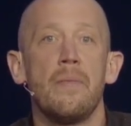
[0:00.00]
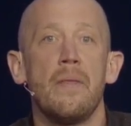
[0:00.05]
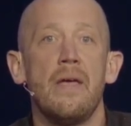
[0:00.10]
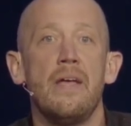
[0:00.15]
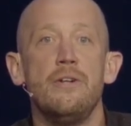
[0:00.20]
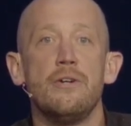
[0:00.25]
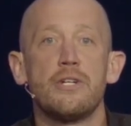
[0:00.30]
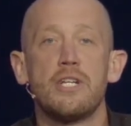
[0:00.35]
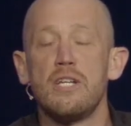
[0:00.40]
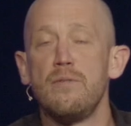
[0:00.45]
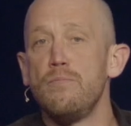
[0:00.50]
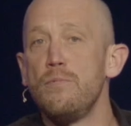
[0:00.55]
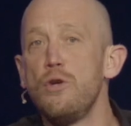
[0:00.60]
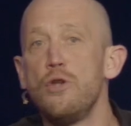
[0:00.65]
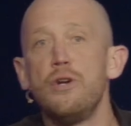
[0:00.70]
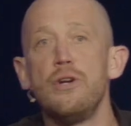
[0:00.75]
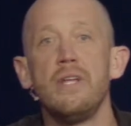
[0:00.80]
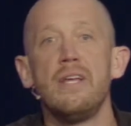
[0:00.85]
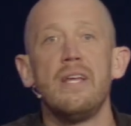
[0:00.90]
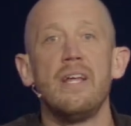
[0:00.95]
in your
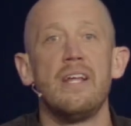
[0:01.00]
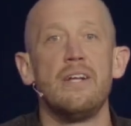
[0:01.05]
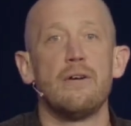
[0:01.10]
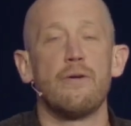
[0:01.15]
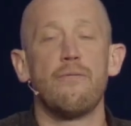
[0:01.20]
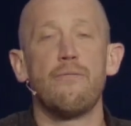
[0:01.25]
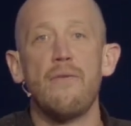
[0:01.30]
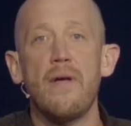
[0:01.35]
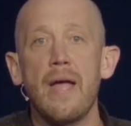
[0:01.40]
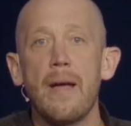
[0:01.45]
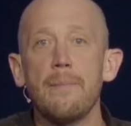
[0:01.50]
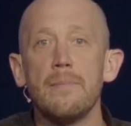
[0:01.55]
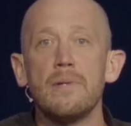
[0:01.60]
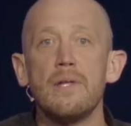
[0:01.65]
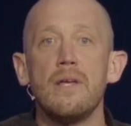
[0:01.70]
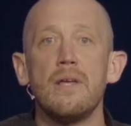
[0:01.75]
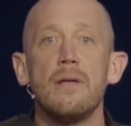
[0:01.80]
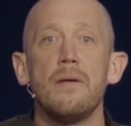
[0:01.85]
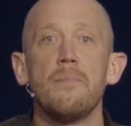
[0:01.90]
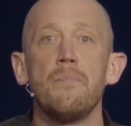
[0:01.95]
community, in your
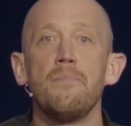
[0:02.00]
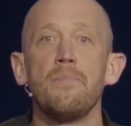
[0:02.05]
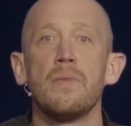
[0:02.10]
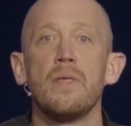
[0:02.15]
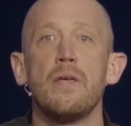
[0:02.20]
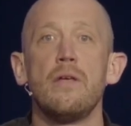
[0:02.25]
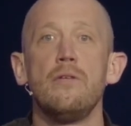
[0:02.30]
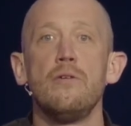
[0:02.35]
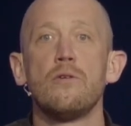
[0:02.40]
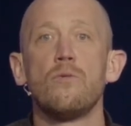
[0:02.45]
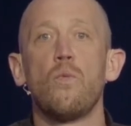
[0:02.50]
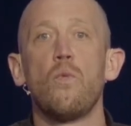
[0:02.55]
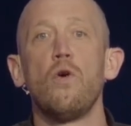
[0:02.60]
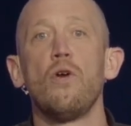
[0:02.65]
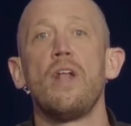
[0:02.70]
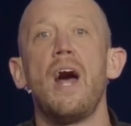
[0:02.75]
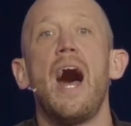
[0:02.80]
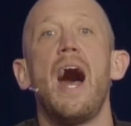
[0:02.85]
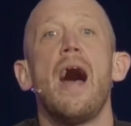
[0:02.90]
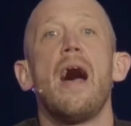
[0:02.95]
family, in your world,
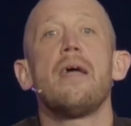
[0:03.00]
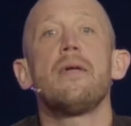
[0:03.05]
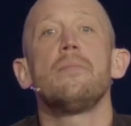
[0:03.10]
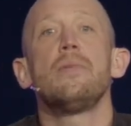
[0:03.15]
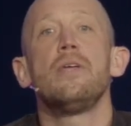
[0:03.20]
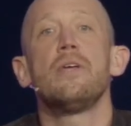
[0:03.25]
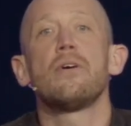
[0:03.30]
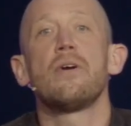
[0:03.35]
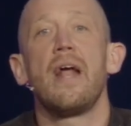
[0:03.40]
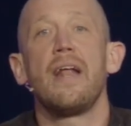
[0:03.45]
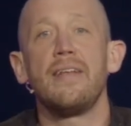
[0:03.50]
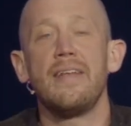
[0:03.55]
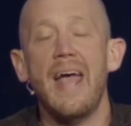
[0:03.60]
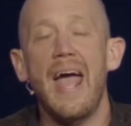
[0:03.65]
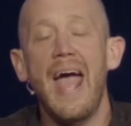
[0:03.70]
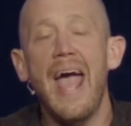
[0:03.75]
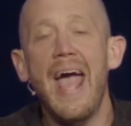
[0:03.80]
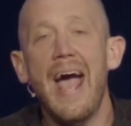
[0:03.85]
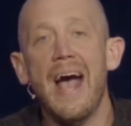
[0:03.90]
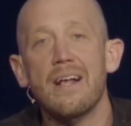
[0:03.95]
I'm here to
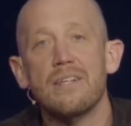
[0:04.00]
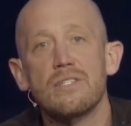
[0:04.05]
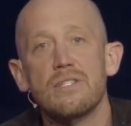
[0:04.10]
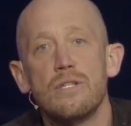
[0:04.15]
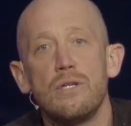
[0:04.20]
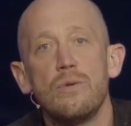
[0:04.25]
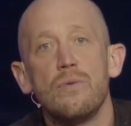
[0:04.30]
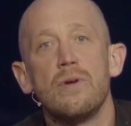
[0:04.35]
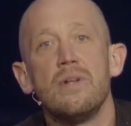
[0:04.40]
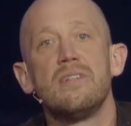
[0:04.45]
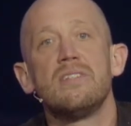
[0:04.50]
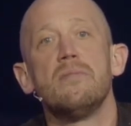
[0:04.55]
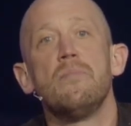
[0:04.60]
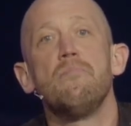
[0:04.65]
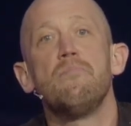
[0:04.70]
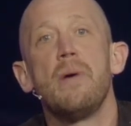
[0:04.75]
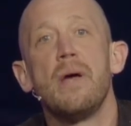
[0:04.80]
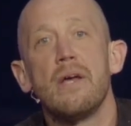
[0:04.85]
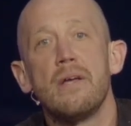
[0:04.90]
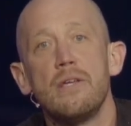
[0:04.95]
ask you and to
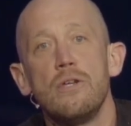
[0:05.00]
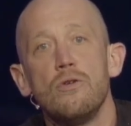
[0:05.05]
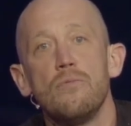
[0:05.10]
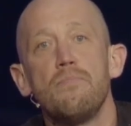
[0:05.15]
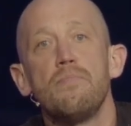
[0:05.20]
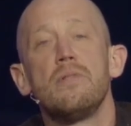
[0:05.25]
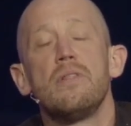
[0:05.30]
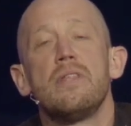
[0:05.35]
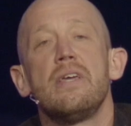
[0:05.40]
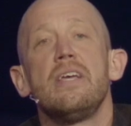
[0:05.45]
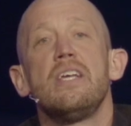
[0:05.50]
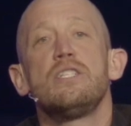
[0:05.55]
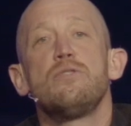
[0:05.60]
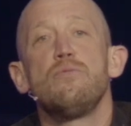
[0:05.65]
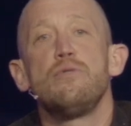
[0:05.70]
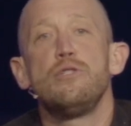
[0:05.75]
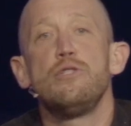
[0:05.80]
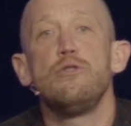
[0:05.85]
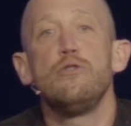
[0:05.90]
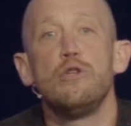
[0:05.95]
beg you, please,
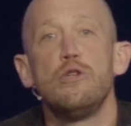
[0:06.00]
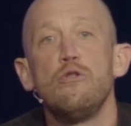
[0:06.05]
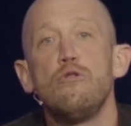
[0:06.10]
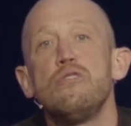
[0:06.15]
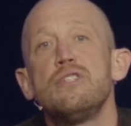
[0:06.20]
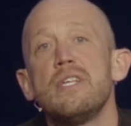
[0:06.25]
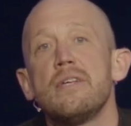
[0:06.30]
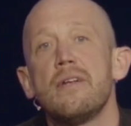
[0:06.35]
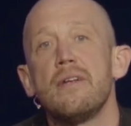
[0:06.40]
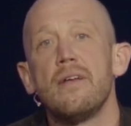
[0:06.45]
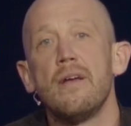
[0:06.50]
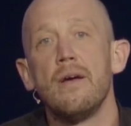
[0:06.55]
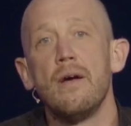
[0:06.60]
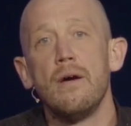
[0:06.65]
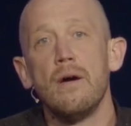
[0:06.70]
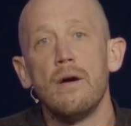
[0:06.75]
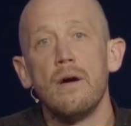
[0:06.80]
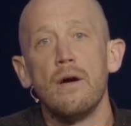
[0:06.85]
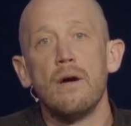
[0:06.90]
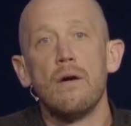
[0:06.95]
would you use it
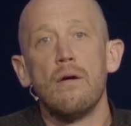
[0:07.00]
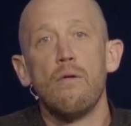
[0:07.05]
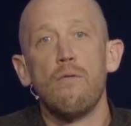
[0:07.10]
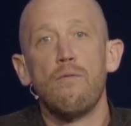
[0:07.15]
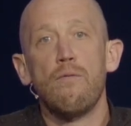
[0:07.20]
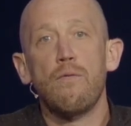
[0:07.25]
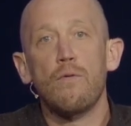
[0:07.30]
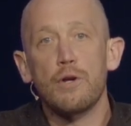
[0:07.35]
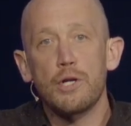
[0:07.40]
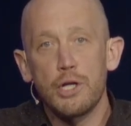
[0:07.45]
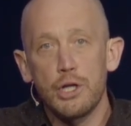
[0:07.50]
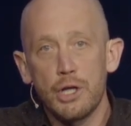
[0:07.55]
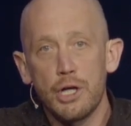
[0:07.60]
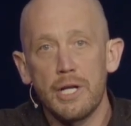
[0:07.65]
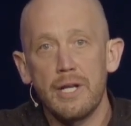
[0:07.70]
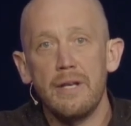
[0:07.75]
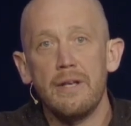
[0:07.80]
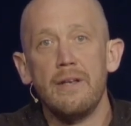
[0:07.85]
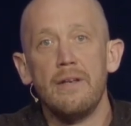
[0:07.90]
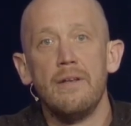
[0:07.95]
for good,
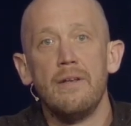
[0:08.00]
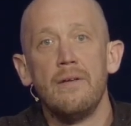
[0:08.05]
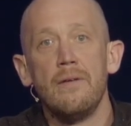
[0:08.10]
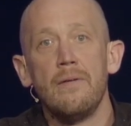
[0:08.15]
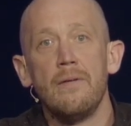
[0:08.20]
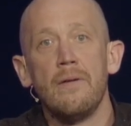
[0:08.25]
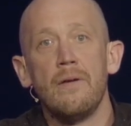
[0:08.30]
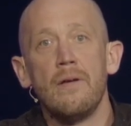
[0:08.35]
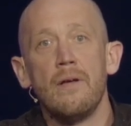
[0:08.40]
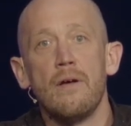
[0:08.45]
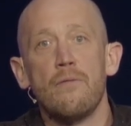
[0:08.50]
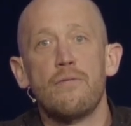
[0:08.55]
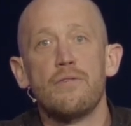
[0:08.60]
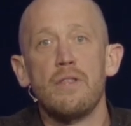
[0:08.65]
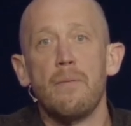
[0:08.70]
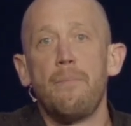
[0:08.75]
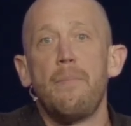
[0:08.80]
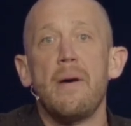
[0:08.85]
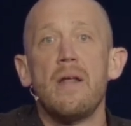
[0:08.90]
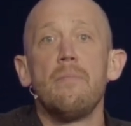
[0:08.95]
for the
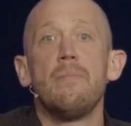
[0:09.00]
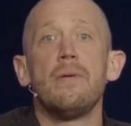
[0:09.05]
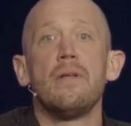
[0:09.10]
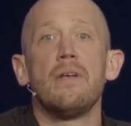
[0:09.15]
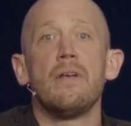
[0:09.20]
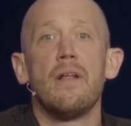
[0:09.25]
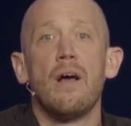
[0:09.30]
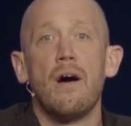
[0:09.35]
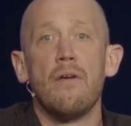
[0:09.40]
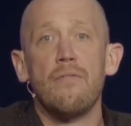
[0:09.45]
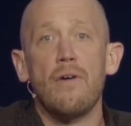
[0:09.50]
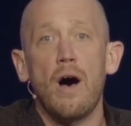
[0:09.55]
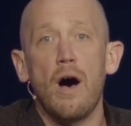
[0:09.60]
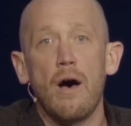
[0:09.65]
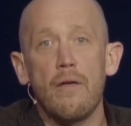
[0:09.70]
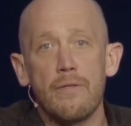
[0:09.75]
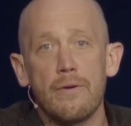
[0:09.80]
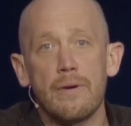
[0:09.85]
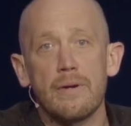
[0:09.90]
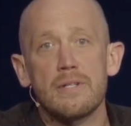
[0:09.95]
betterment of
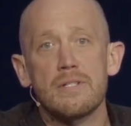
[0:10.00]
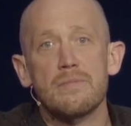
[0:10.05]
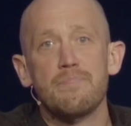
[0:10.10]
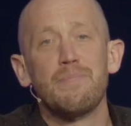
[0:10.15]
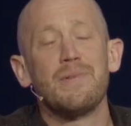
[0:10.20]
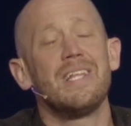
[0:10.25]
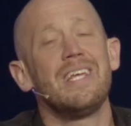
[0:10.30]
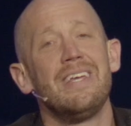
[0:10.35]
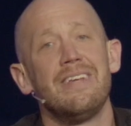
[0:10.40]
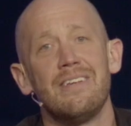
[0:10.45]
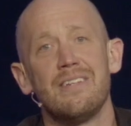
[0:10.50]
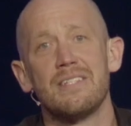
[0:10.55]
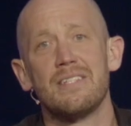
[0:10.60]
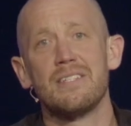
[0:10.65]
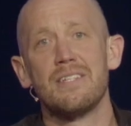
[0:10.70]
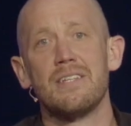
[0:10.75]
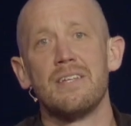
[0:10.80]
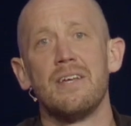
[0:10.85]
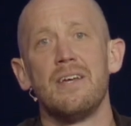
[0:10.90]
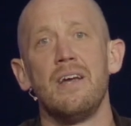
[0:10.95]
others?
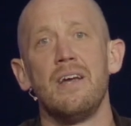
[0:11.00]
Please.